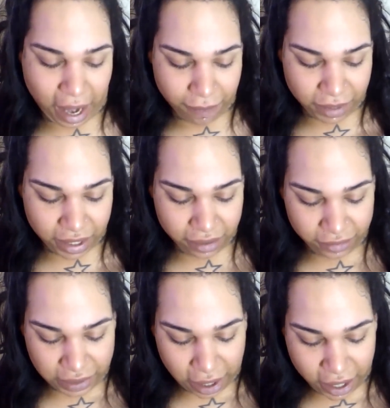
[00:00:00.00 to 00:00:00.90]
I'm going to
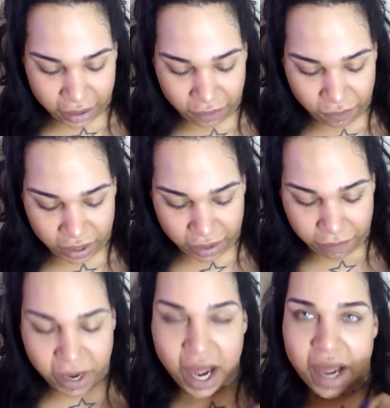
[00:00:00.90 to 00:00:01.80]
start with
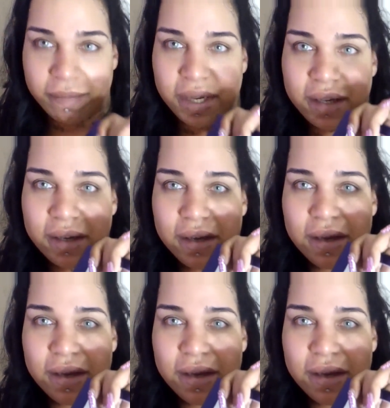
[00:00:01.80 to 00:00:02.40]
Bahamas